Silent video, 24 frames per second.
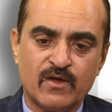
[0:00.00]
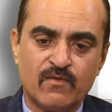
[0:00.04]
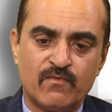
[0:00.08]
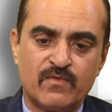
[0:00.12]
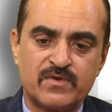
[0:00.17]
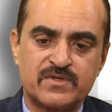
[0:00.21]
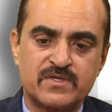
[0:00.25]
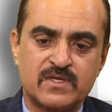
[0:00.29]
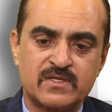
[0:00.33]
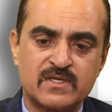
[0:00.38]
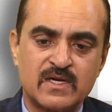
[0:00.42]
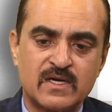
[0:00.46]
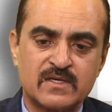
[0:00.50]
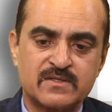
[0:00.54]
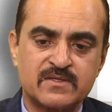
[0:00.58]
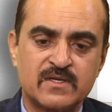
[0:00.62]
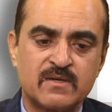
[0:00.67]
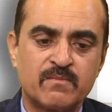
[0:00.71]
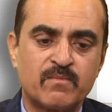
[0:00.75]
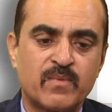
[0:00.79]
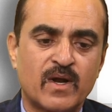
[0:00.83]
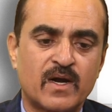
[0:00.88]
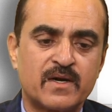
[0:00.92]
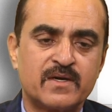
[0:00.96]
which results
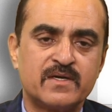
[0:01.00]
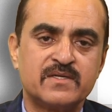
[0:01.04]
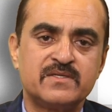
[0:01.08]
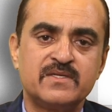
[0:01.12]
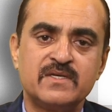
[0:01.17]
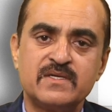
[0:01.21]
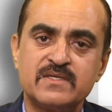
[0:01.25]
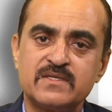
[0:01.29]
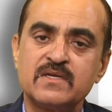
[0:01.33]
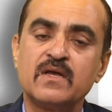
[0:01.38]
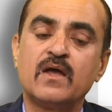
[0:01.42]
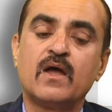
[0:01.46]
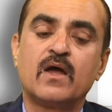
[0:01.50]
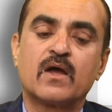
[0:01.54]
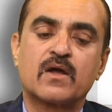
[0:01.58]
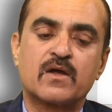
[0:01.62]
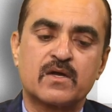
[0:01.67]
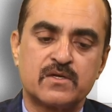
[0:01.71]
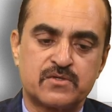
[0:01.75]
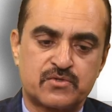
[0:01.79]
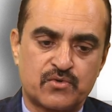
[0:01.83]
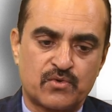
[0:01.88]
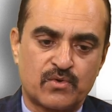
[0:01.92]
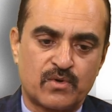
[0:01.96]
in plant disease
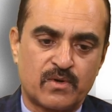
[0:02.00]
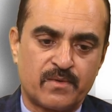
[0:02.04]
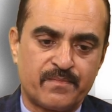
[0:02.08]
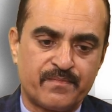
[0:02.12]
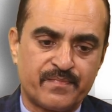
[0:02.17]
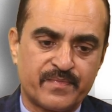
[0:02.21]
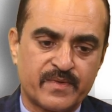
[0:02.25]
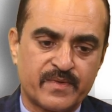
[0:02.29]
control.